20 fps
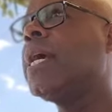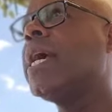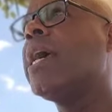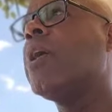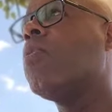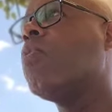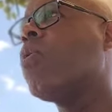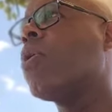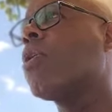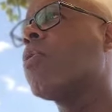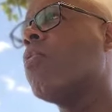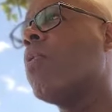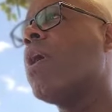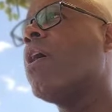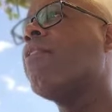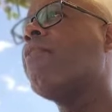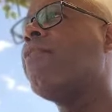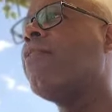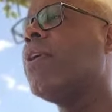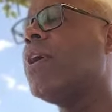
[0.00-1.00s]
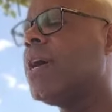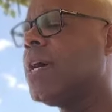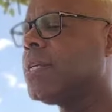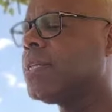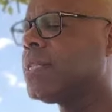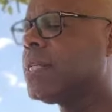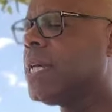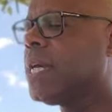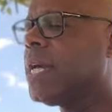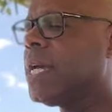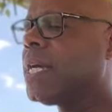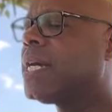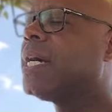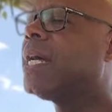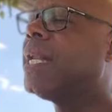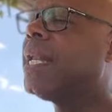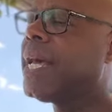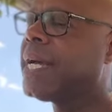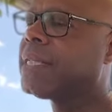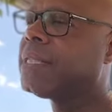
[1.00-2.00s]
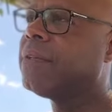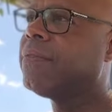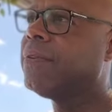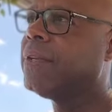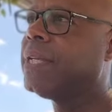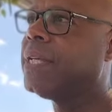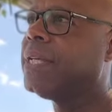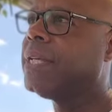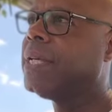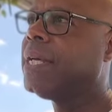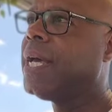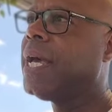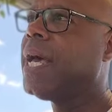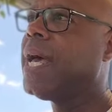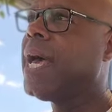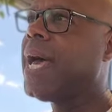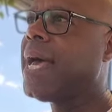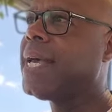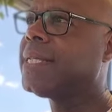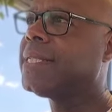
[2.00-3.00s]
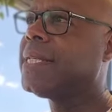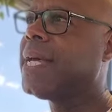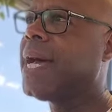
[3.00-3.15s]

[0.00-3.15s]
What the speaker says: and work well for us collectively as